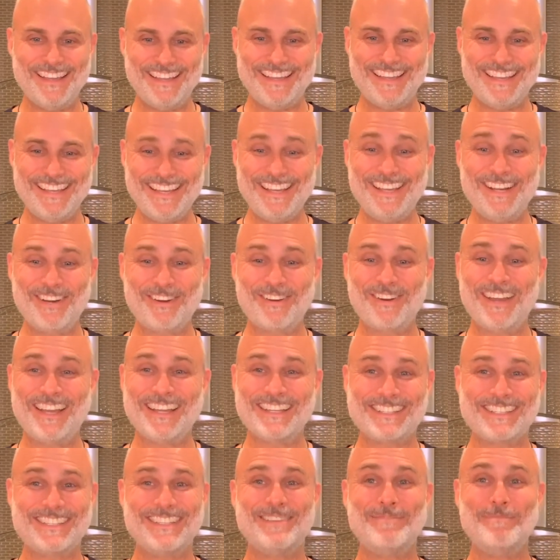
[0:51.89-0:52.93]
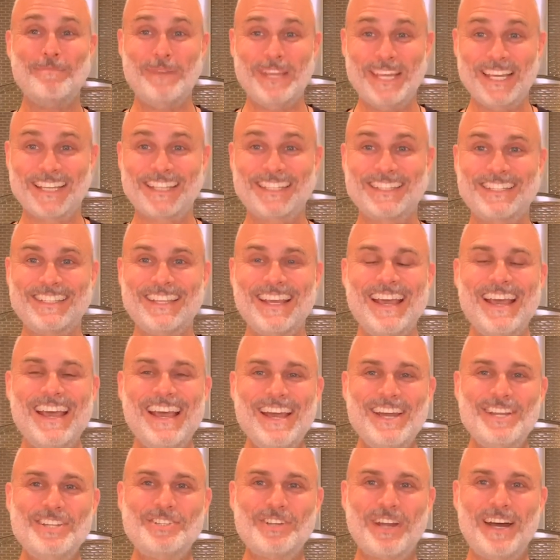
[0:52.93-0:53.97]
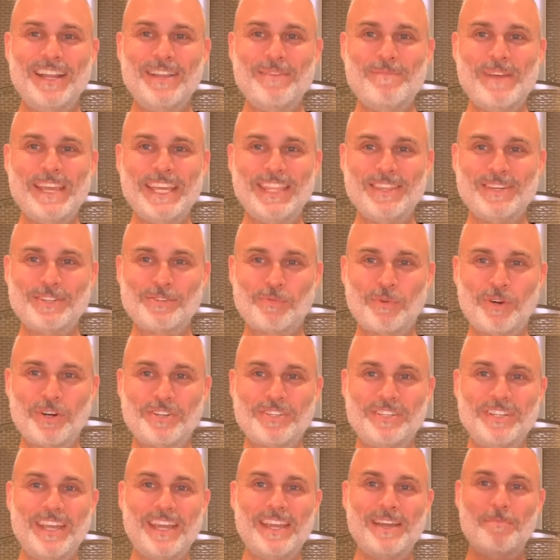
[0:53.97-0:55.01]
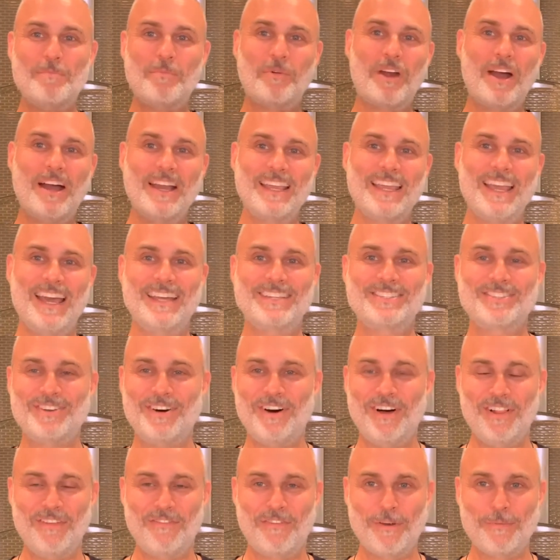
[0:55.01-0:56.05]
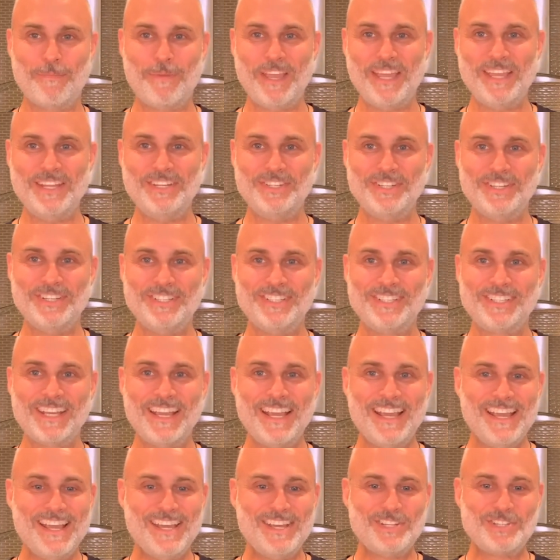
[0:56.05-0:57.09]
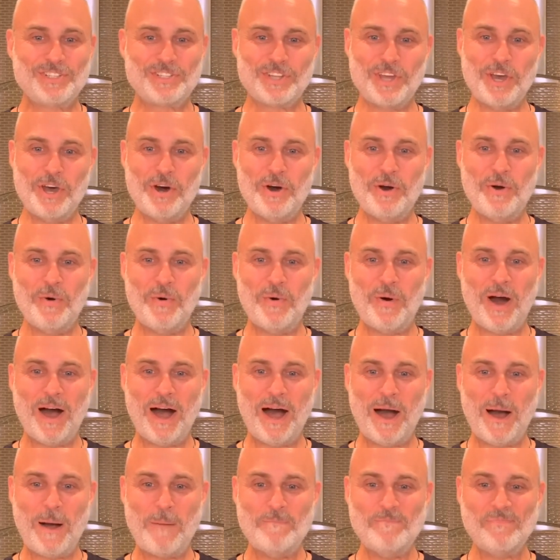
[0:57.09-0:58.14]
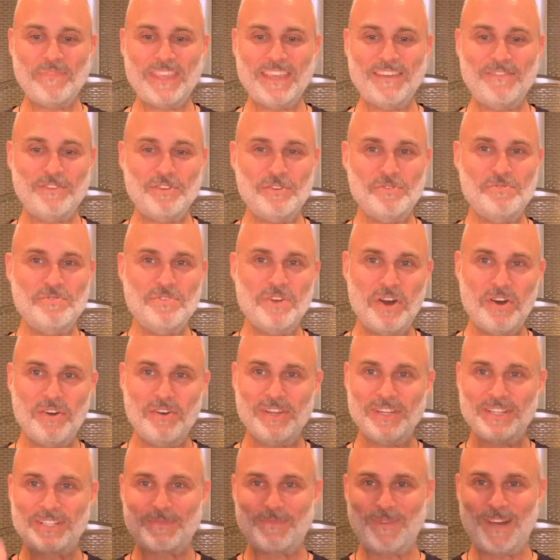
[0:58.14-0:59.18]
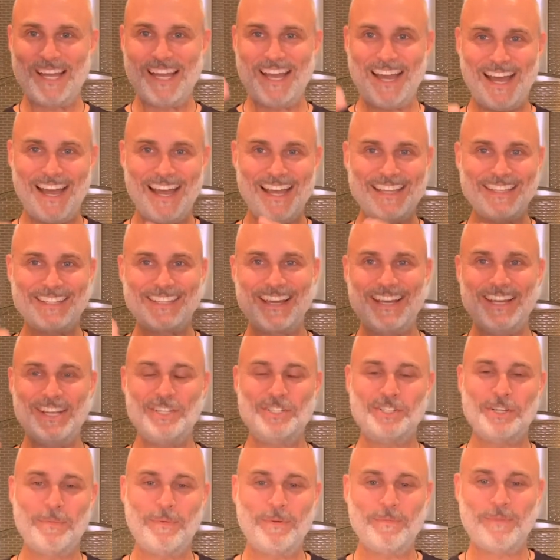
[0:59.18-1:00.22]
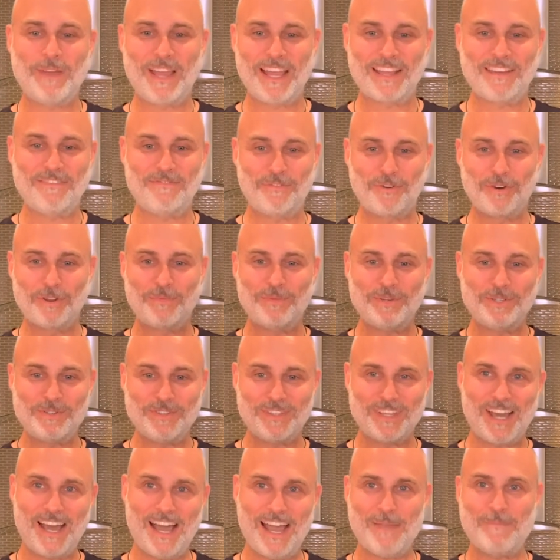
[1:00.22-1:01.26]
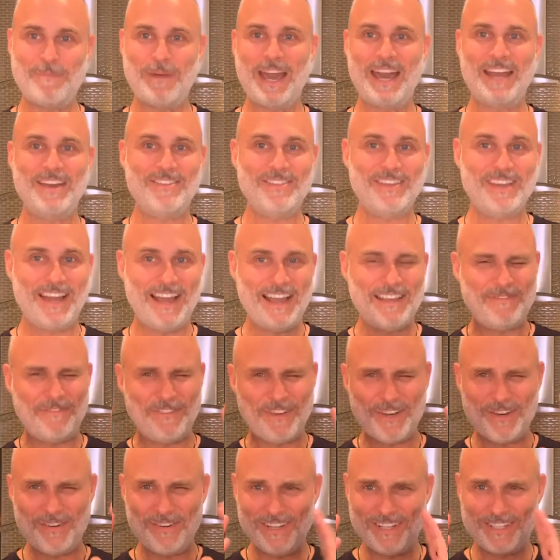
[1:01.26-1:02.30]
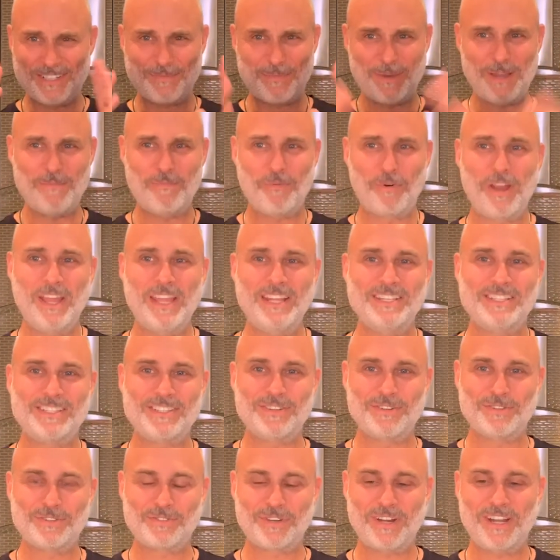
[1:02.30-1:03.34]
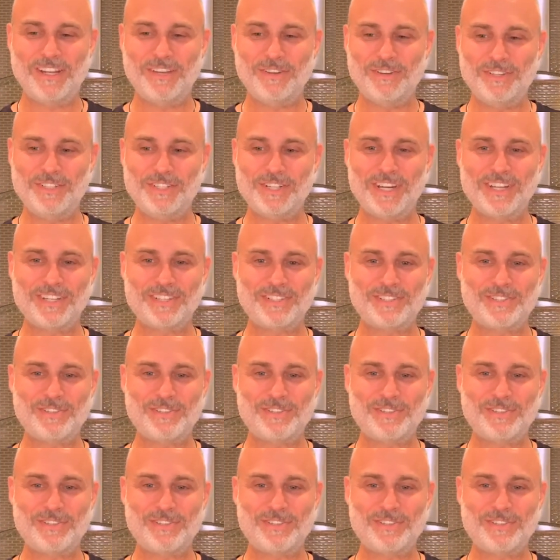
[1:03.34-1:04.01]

interesting mix trying to make this work today and broadcast to all of our pages. So um, if you notice my eyes kind of jumping back and forth between the iPad or the iPhone, it's my brain still trying to adjust